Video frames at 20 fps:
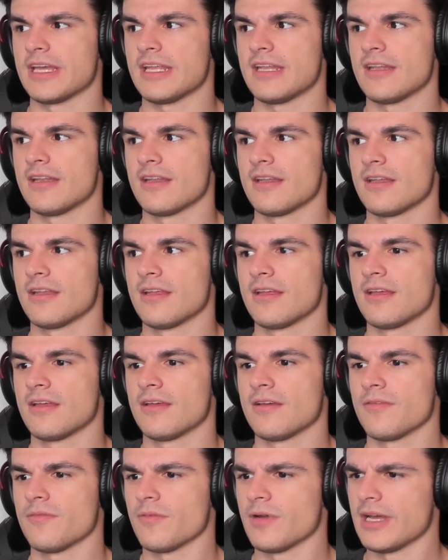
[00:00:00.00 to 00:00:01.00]

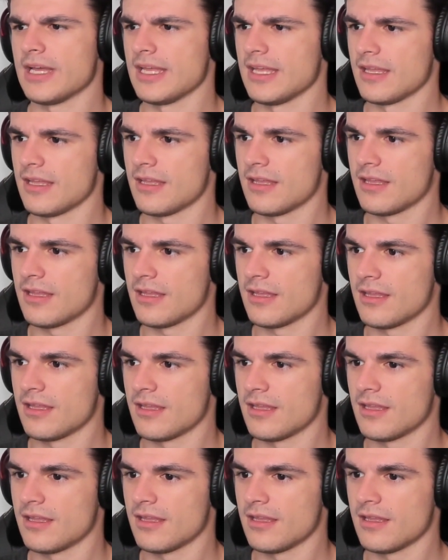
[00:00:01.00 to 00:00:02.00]
Oh, what? I think I probably oh, have
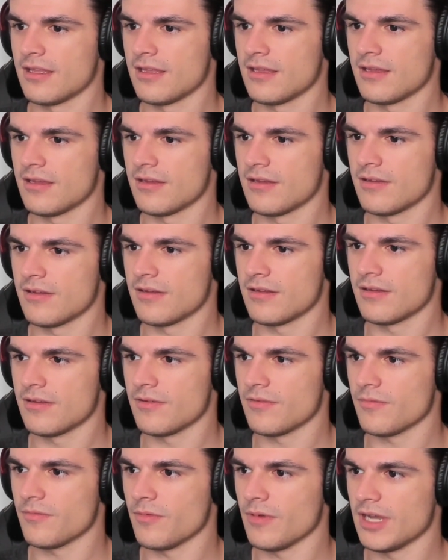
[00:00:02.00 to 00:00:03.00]
that. I...
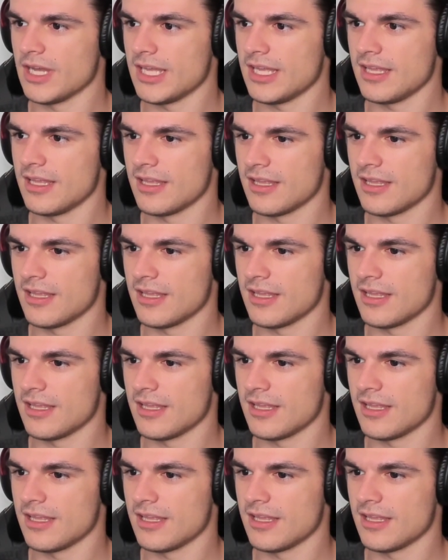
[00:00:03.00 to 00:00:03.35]
What?